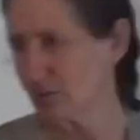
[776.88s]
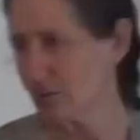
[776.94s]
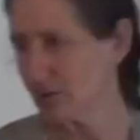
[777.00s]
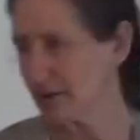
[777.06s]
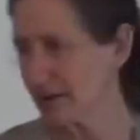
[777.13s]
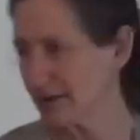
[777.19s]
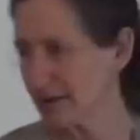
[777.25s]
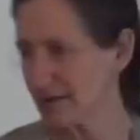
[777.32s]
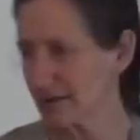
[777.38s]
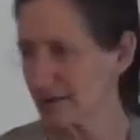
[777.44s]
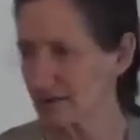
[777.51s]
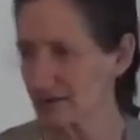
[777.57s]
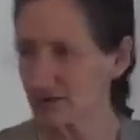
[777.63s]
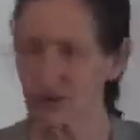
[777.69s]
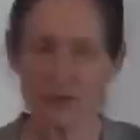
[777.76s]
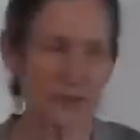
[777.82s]
Well, in a
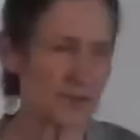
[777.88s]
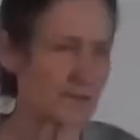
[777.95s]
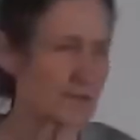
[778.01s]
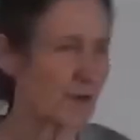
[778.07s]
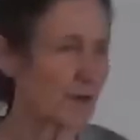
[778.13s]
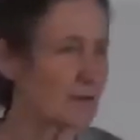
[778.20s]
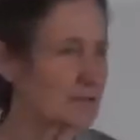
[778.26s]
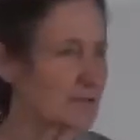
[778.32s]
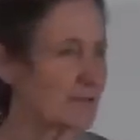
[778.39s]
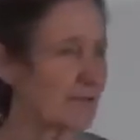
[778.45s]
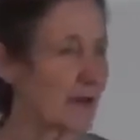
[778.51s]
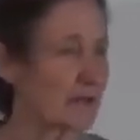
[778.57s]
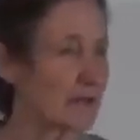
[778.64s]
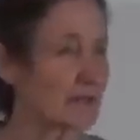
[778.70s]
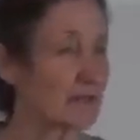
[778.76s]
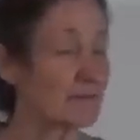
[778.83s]
little 2-year-old, you
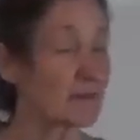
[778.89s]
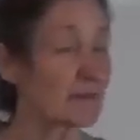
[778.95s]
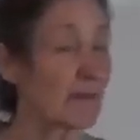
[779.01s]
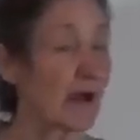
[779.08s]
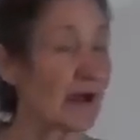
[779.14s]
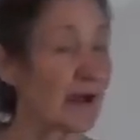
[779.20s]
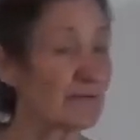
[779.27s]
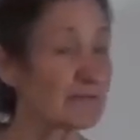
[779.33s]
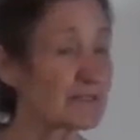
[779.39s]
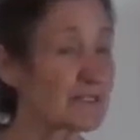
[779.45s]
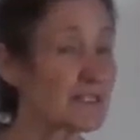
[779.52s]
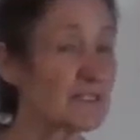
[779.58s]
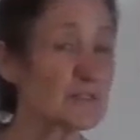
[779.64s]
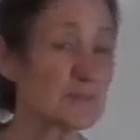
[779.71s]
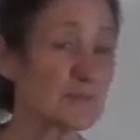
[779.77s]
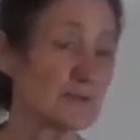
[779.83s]
might give them half a
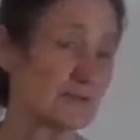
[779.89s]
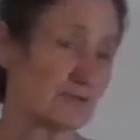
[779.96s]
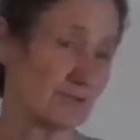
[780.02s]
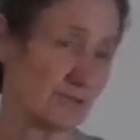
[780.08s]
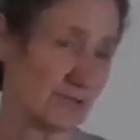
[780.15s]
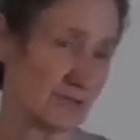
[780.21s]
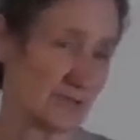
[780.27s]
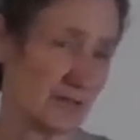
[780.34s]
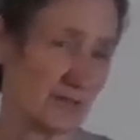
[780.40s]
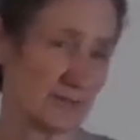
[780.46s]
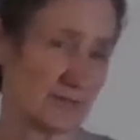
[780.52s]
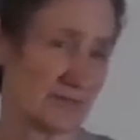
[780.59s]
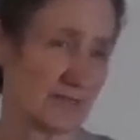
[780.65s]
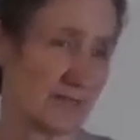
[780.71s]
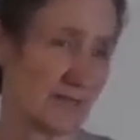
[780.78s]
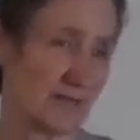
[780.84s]
teaspoon 3
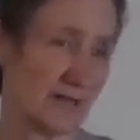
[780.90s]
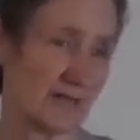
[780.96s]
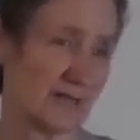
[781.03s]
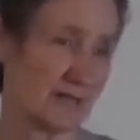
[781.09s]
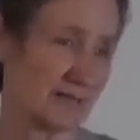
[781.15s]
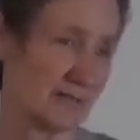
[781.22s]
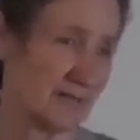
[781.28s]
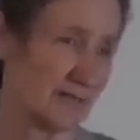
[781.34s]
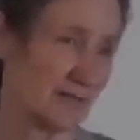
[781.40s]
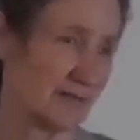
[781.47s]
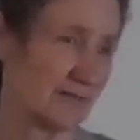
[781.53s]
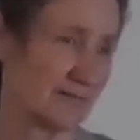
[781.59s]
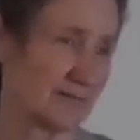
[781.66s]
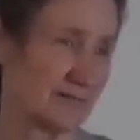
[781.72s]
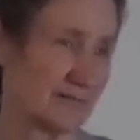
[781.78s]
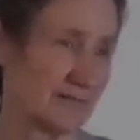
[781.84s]
times a day, you
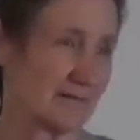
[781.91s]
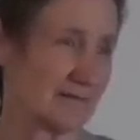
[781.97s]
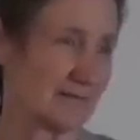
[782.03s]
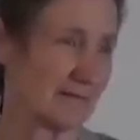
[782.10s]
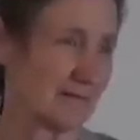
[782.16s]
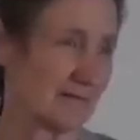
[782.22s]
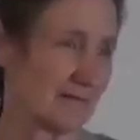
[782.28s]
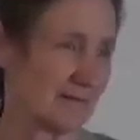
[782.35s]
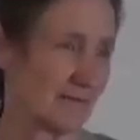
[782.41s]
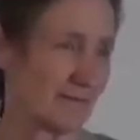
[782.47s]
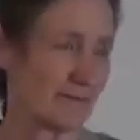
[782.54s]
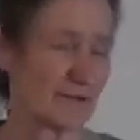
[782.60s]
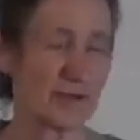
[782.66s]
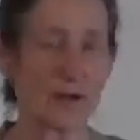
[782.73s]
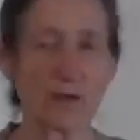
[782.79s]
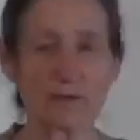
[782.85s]
know.
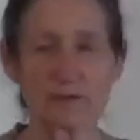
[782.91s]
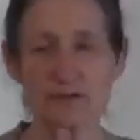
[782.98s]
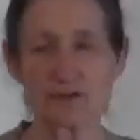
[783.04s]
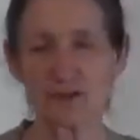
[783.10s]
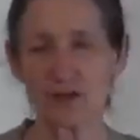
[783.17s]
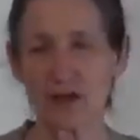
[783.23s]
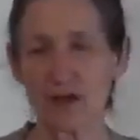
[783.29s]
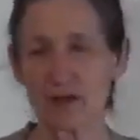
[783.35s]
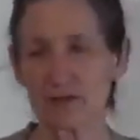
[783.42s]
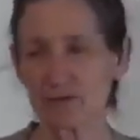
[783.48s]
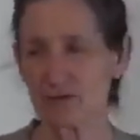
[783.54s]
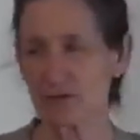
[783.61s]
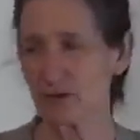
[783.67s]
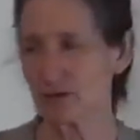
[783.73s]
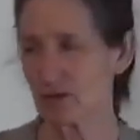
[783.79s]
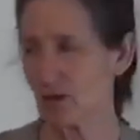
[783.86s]
For an older child
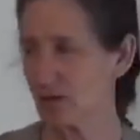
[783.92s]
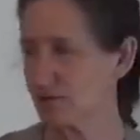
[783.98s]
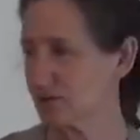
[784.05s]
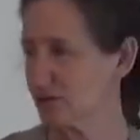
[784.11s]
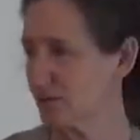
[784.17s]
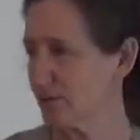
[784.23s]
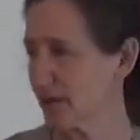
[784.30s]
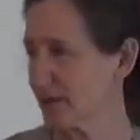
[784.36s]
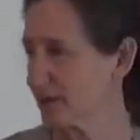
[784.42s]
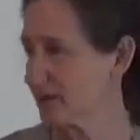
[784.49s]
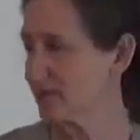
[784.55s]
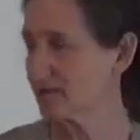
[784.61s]
or an adult, you might